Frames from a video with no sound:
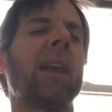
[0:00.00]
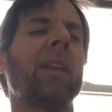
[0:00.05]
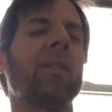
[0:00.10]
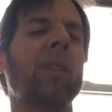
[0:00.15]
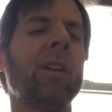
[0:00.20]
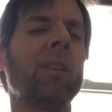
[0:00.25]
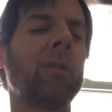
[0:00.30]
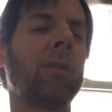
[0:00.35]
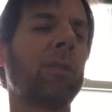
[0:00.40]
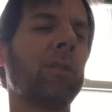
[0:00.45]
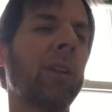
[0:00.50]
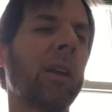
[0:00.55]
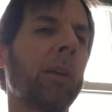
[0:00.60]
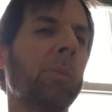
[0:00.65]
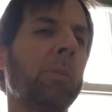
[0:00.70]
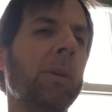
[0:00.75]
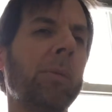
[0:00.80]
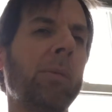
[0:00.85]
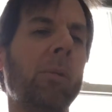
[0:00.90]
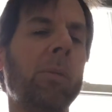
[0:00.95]
It's interesting,
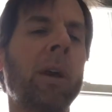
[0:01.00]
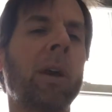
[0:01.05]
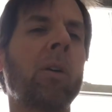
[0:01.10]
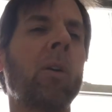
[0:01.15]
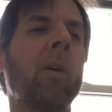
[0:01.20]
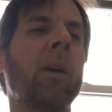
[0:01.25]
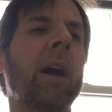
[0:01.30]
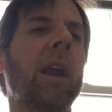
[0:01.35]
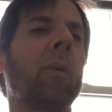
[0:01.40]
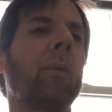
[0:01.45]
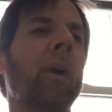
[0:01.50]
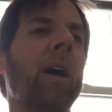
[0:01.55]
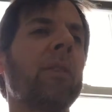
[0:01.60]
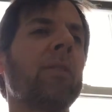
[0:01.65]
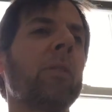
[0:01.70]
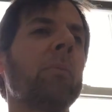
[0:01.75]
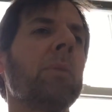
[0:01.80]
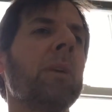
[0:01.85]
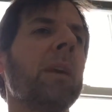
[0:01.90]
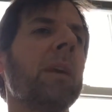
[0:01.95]
and people make all kind of
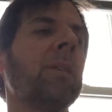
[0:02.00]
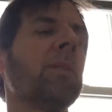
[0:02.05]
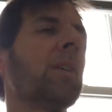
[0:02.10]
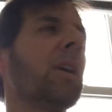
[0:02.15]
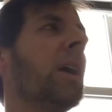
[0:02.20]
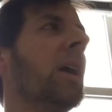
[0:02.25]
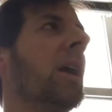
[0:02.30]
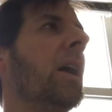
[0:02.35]
recipes.